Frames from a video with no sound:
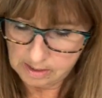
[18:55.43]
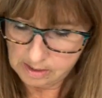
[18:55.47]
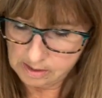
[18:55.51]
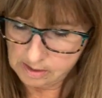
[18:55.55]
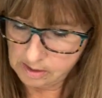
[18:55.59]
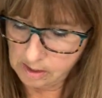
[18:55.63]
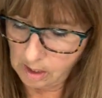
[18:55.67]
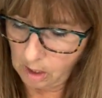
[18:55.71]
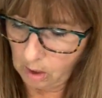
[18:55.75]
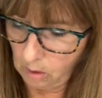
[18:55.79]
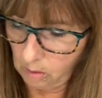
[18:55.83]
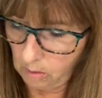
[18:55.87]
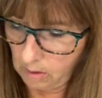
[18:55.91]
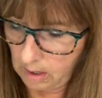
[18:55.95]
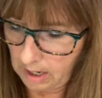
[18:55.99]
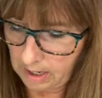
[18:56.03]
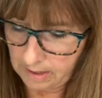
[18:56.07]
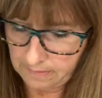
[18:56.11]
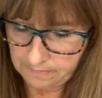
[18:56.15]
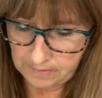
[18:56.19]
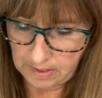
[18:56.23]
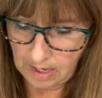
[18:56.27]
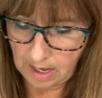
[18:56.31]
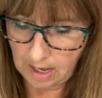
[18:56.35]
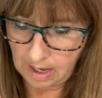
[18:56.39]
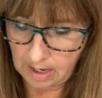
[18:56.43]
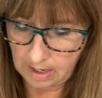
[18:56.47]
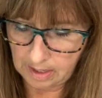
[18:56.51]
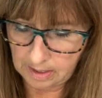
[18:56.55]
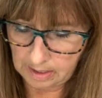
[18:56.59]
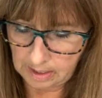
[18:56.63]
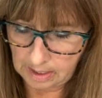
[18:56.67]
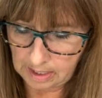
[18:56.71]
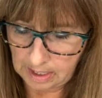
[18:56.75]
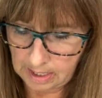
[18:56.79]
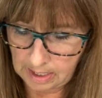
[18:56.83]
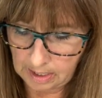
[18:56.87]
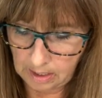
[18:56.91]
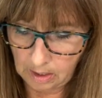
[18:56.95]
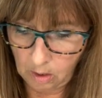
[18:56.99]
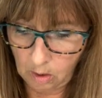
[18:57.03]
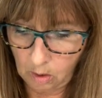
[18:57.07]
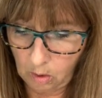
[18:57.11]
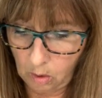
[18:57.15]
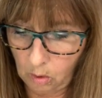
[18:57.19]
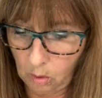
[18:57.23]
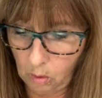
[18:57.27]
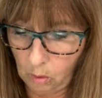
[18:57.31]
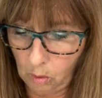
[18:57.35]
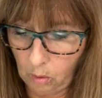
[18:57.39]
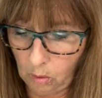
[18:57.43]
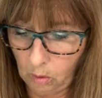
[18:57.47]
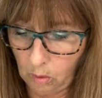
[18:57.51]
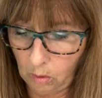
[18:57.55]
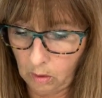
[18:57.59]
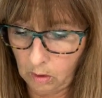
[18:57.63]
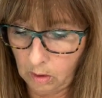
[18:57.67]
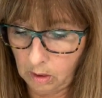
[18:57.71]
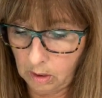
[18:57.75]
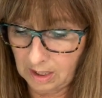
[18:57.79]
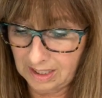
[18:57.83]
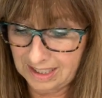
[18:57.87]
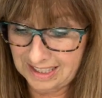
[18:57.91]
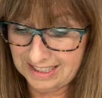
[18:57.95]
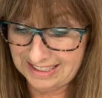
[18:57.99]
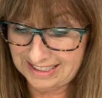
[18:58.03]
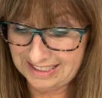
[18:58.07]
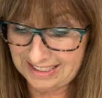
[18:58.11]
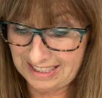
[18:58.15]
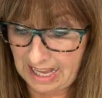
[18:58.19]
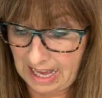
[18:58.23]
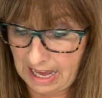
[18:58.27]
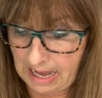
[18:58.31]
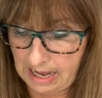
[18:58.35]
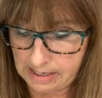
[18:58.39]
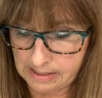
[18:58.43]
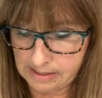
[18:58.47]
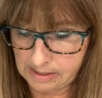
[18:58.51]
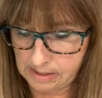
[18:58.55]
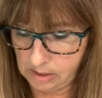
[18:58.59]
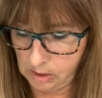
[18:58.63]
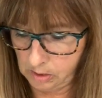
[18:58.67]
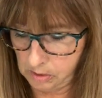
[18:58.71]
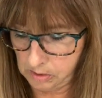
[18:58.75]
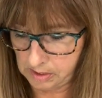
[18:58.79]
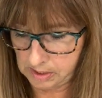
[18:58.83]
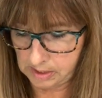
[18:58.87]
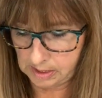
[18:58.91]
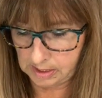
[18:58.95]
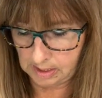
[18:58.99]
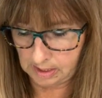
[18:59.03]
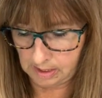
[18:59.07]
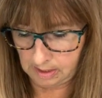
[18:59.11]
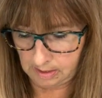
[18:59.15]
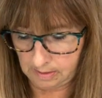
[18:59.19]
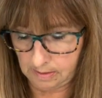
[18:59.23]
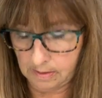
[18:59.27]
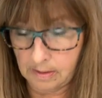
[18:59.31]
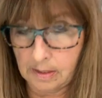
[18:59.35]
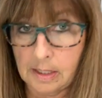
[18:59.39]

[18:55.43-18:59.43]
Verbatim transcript: So I've got a whole class using